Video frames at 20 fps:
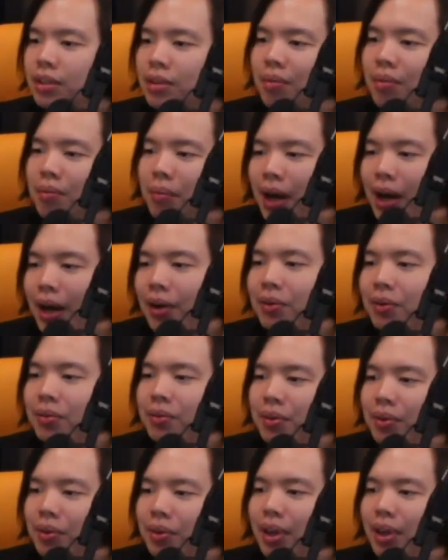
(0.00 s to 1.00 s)
Wow.
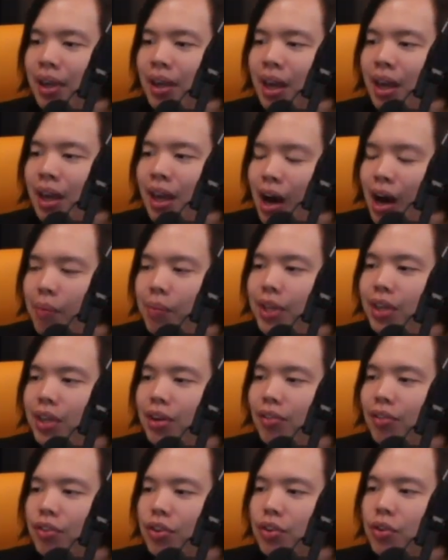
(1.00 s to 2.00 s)
Okay. How many of
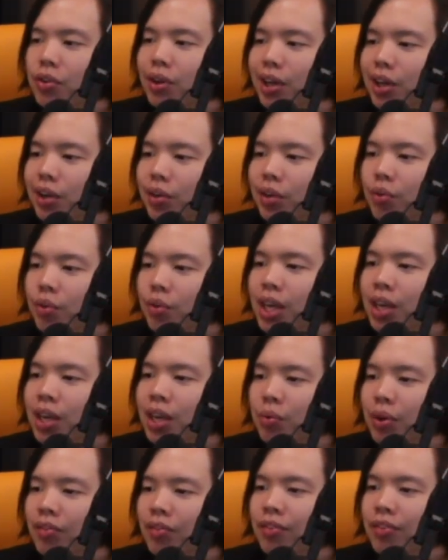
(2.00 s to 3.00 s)
you agree
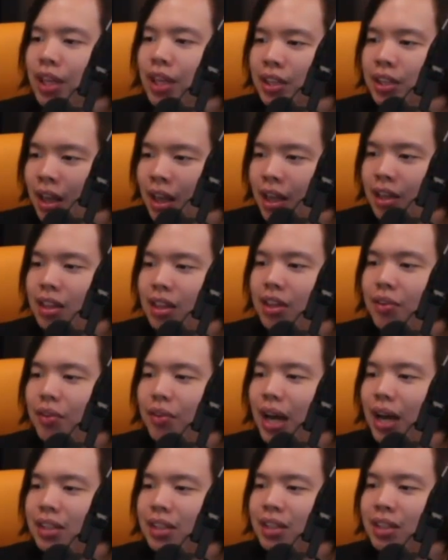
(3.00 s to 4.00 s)
with
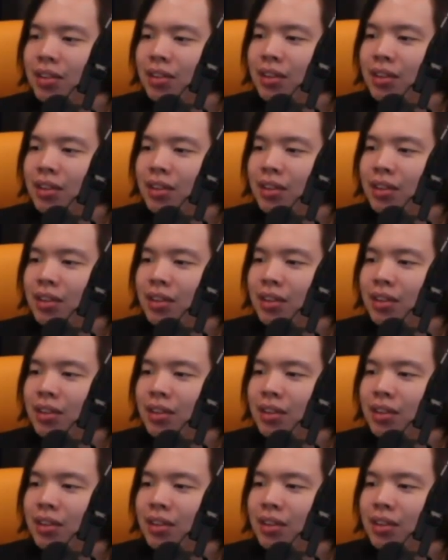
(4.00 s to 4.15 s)
Intirani?